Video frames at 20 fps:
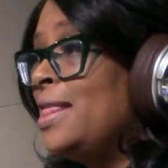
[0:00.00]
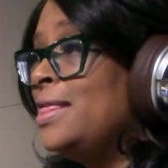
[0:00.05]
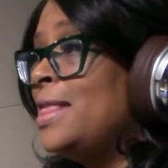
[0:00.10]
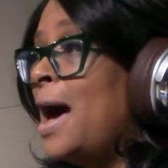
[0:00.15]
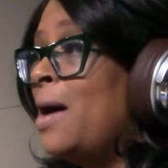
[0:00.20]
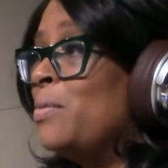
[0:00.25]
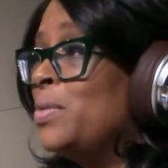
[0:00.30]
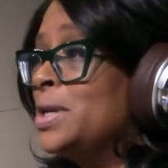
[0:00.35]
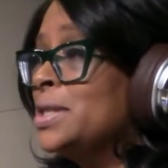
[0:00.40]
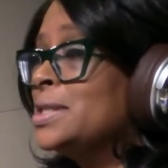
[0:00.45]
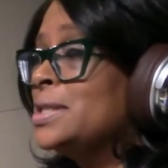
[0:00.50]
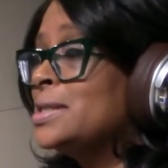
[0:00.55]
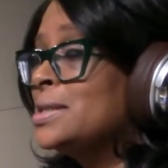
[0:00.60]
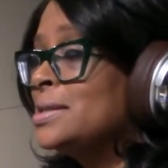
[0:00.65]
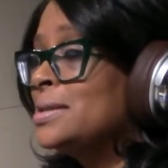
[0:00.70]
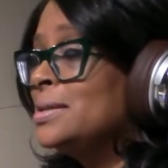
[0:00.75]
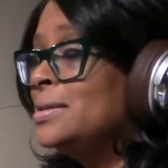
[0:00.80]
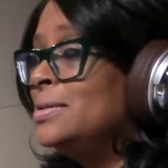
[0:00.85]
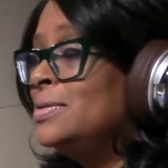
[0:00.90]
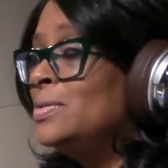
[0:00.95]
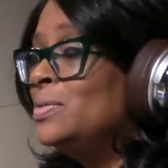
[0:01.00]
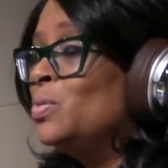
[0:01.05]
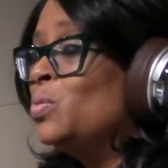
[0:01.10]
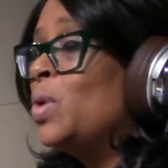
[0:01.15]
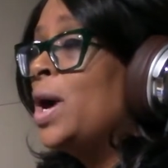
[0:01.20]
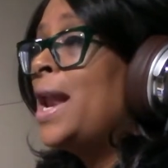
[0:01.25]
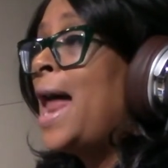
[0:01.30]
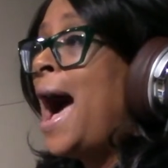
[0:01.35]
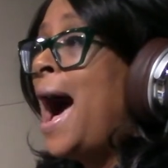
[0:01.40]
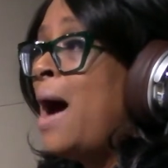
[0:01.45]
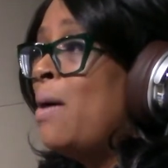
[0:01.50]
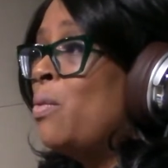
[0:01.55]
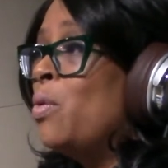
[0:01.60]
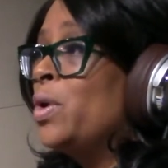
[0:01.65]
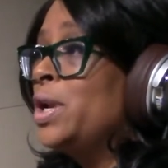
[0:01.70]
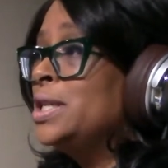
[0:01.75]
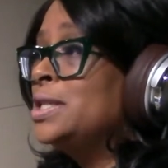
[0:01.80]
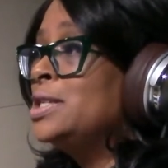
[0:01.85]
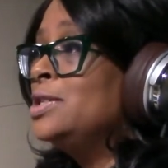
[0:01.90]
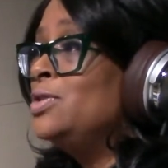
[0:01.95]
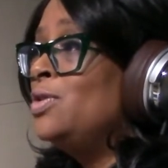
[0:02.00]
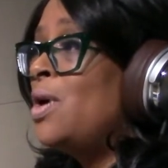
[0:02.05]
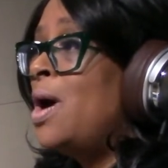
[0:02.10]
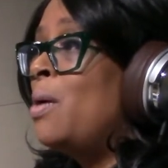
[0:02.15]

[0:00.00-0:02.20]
That was what I wanted to do.